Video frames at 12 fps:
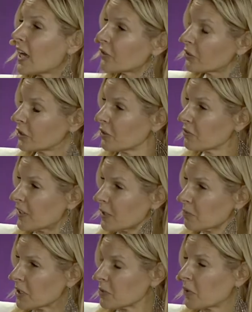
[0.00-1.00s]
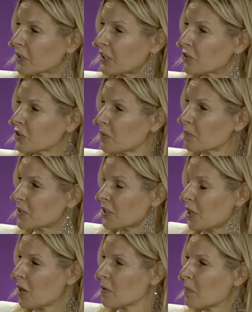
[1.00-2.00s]
not only are families booking trips,
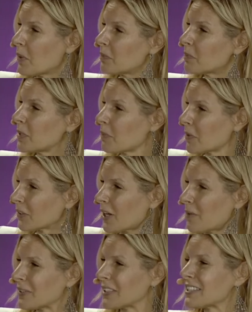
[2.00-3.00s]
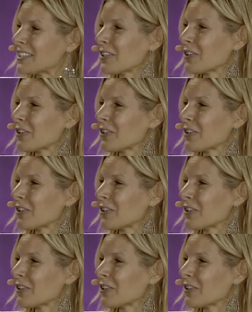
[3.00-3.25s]
but people are coming to see their